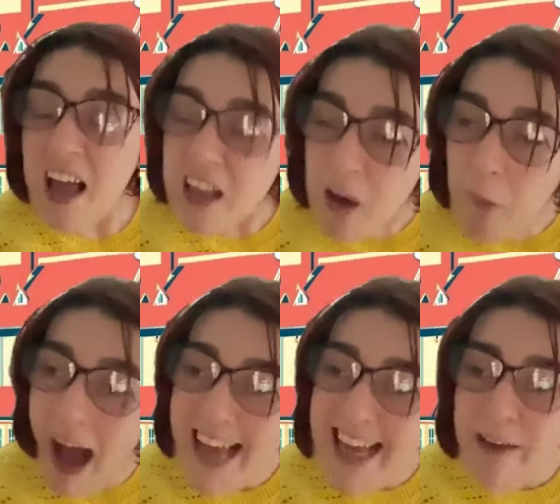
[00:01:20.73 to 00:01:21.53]
So
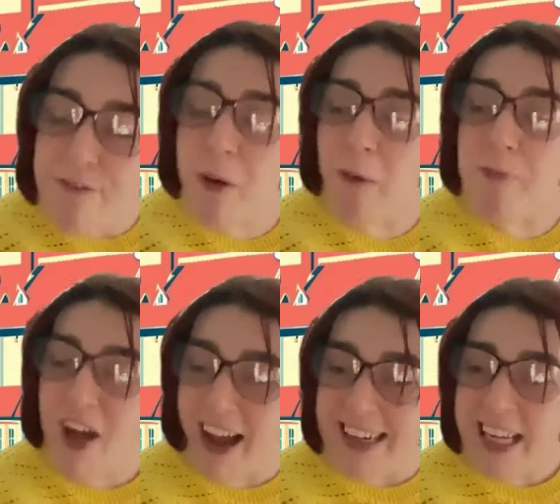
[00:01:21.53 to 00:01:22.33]
hi everyone,
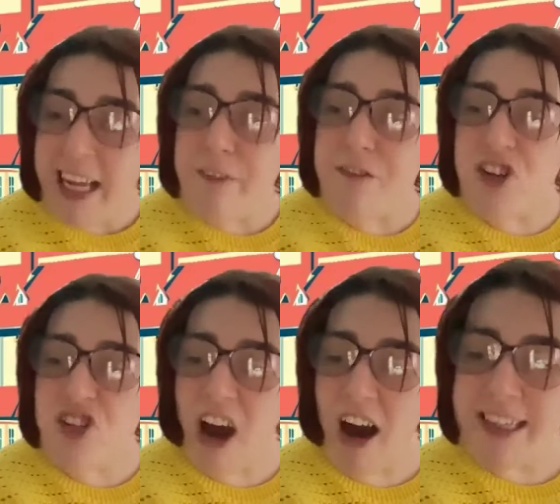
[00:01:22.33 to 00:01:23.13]
thank you for
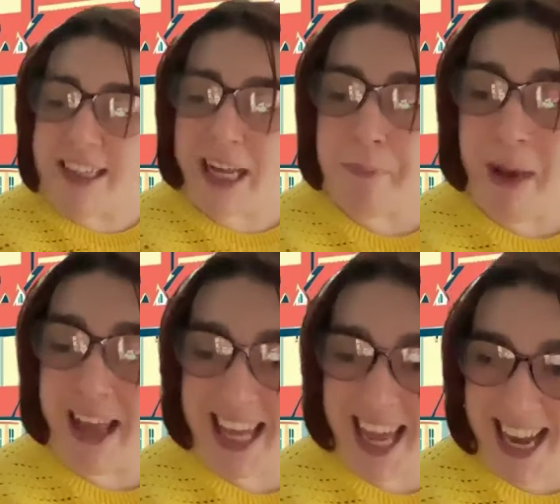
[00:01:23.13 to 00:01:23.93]
joining me
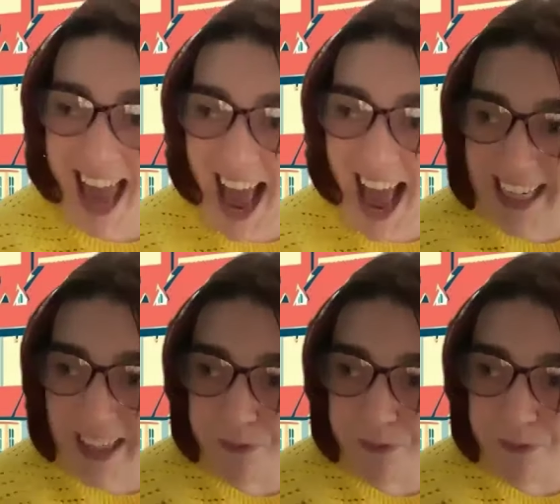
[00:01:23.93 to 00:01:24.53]
today.